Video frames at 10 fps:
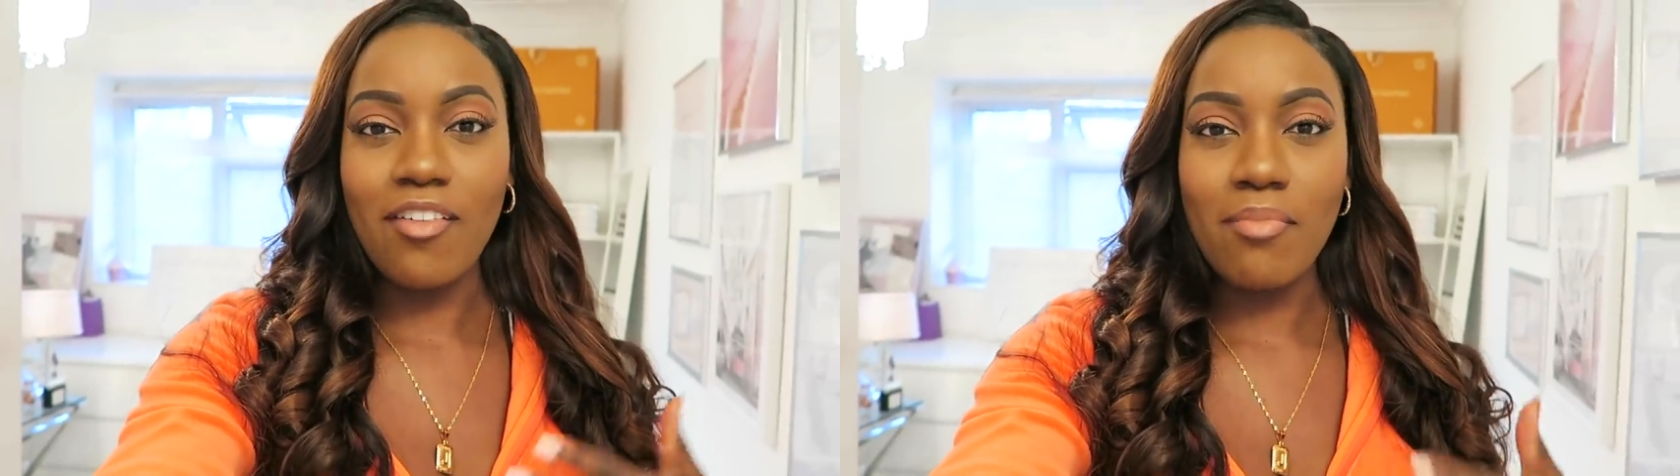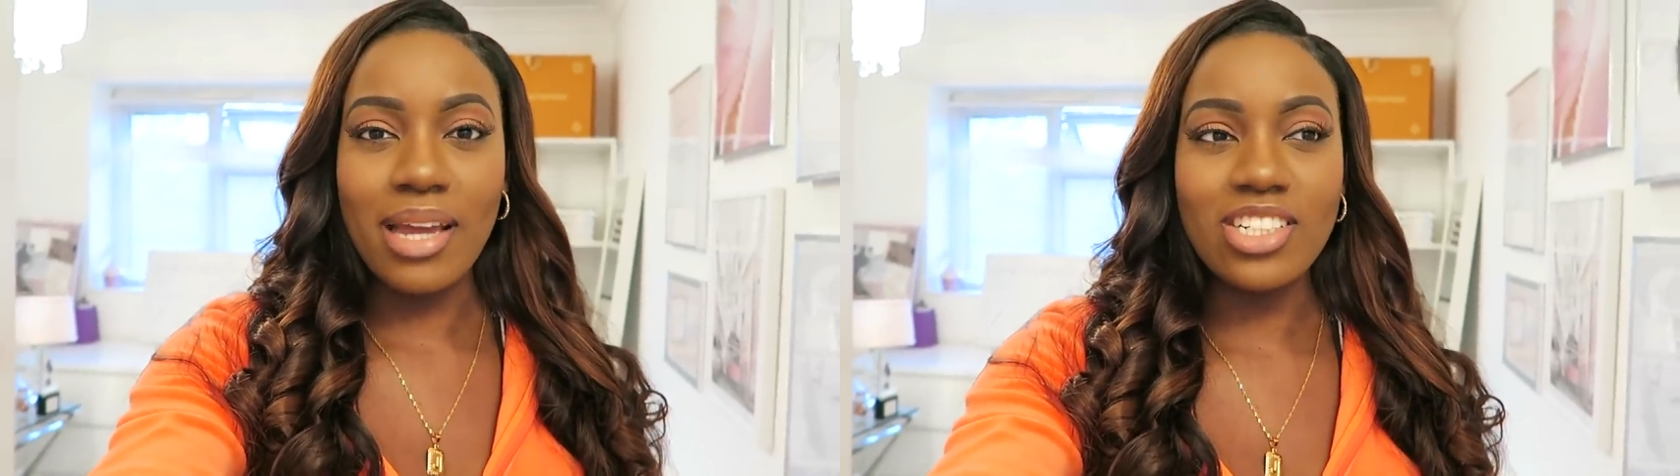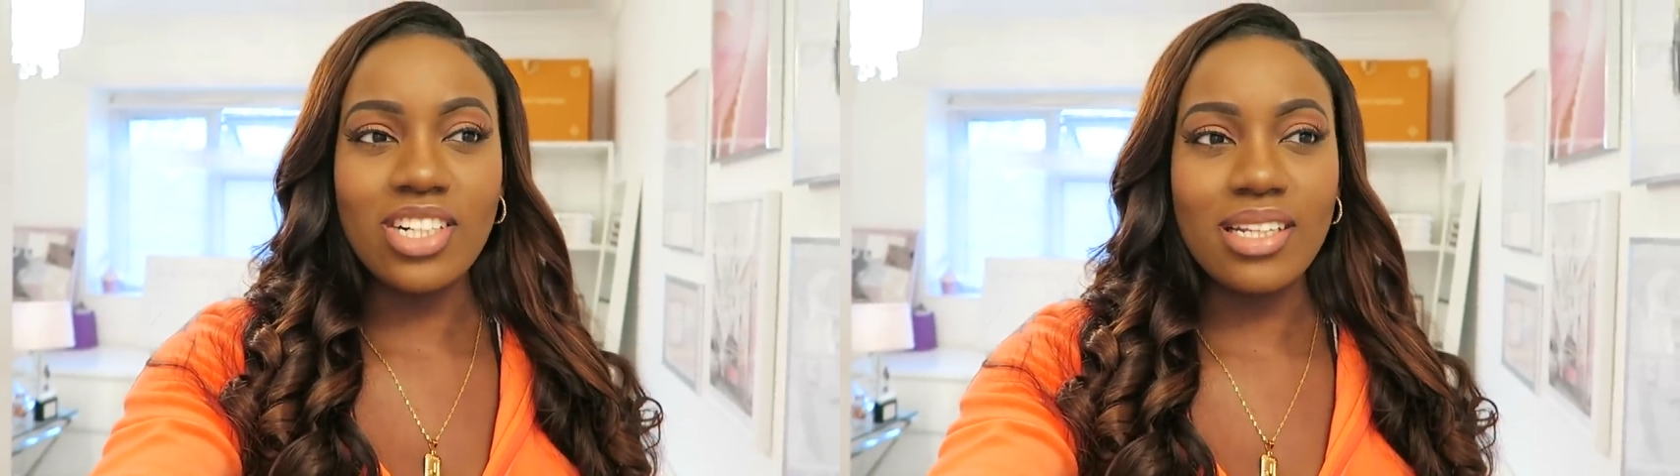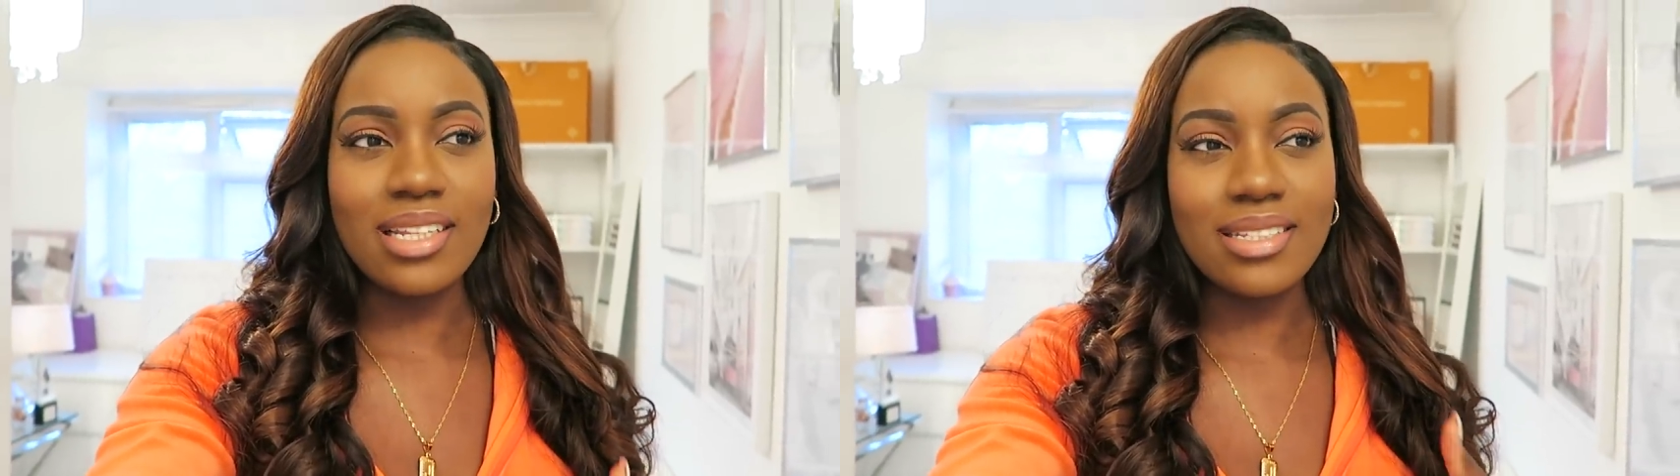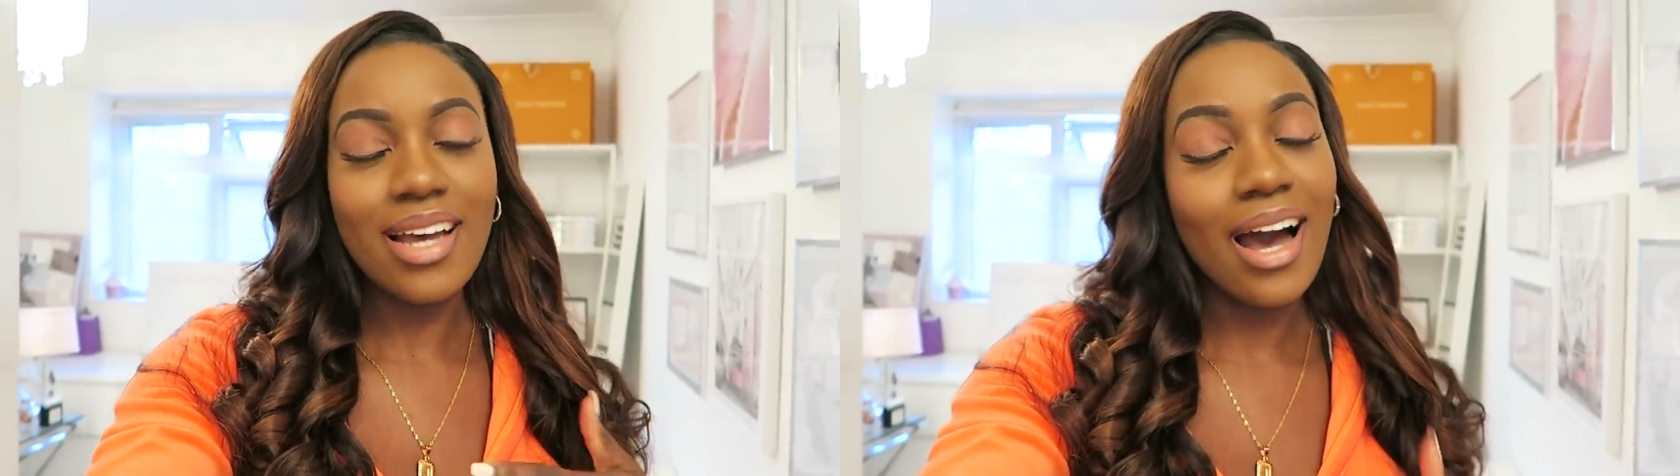I've mentioned
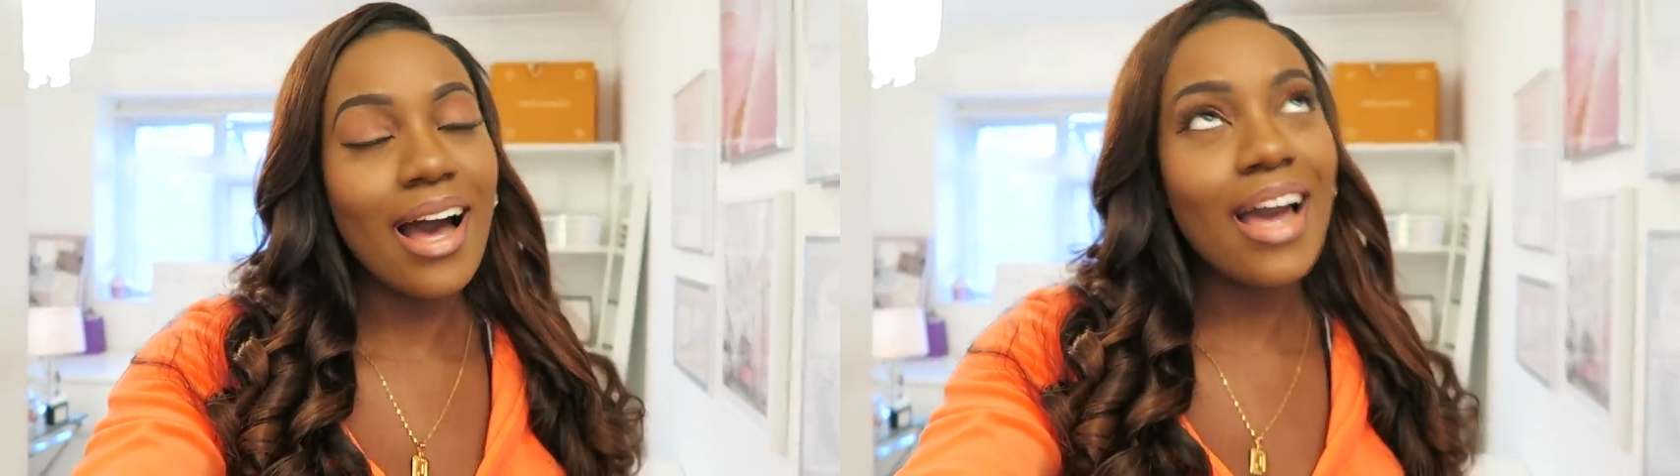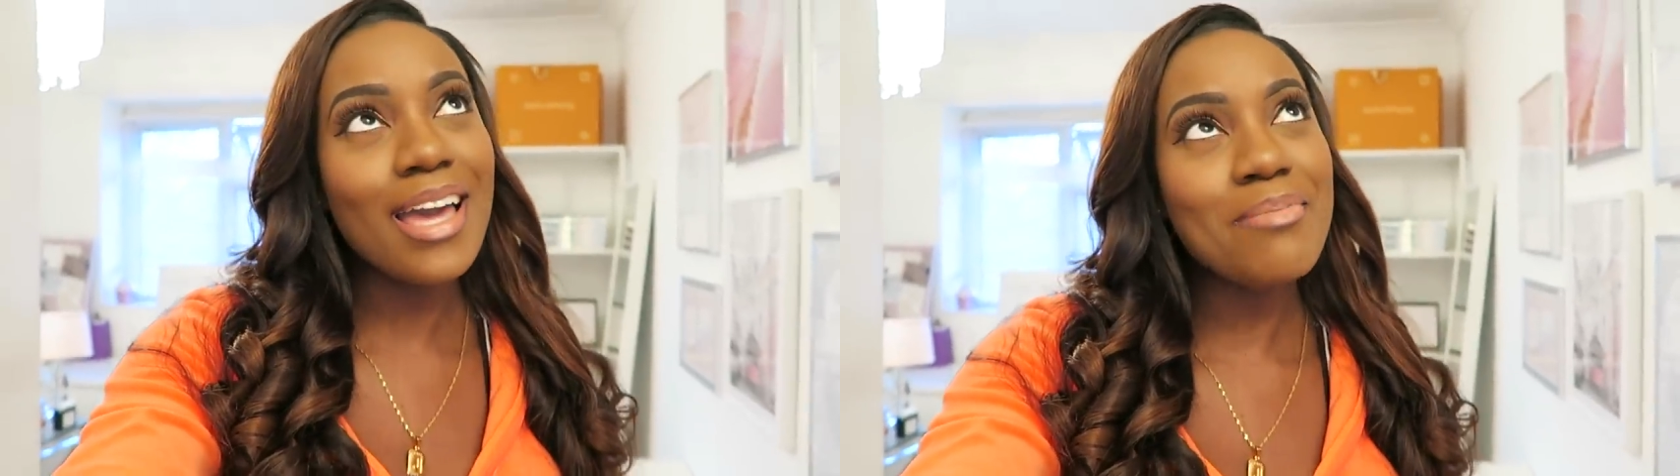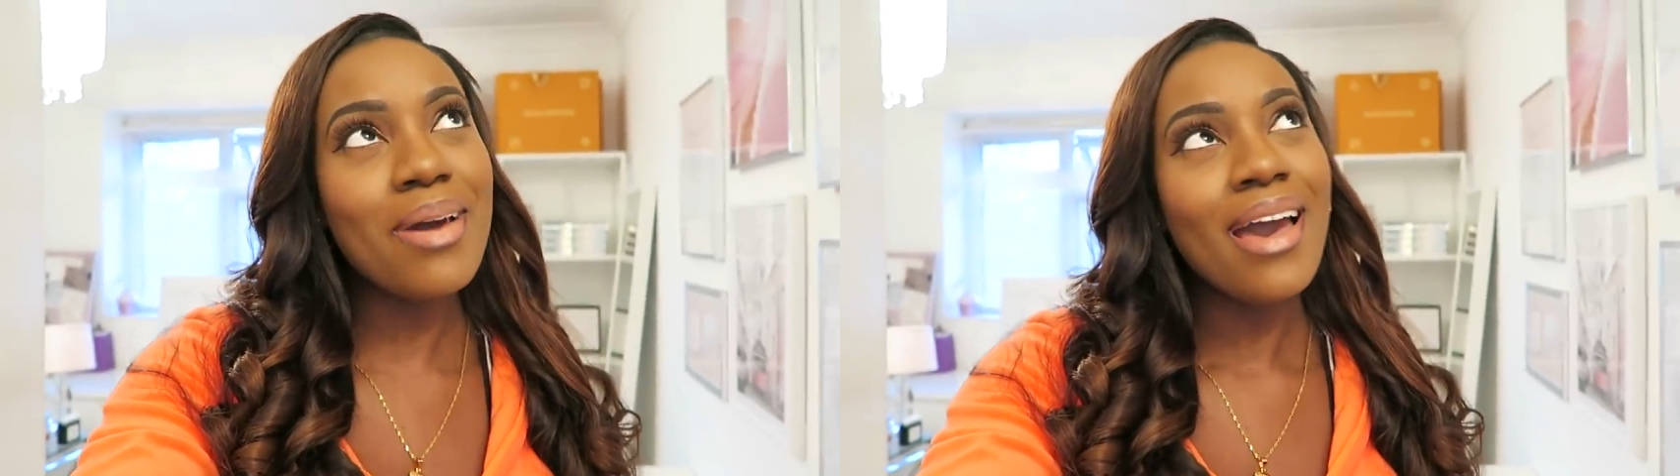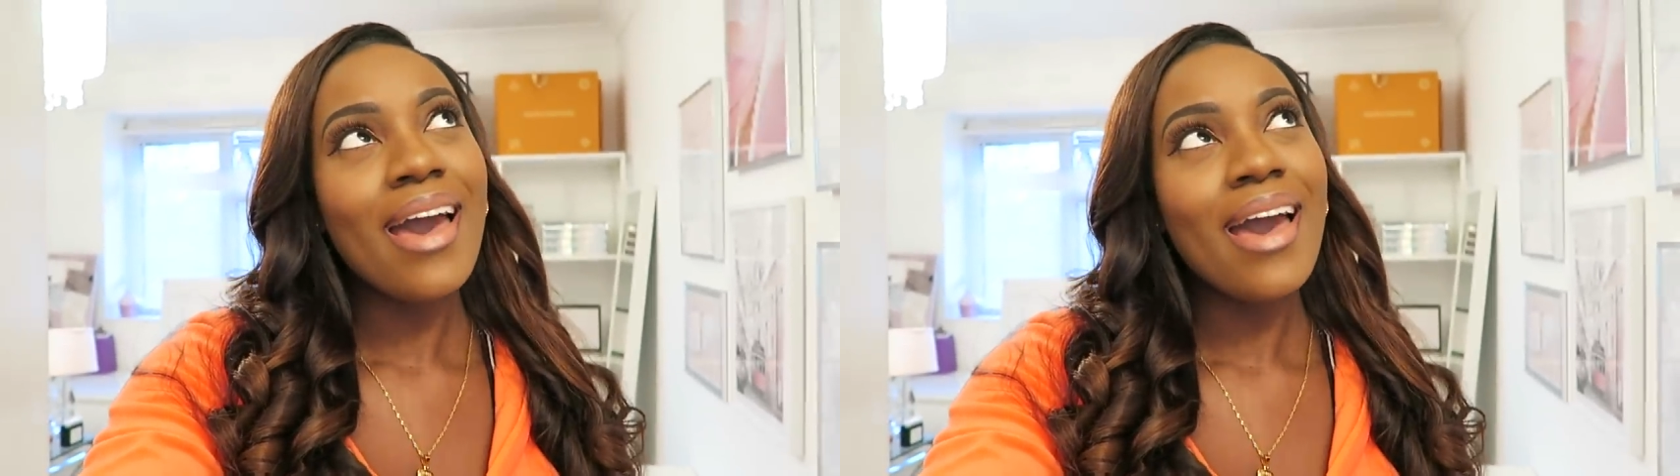this time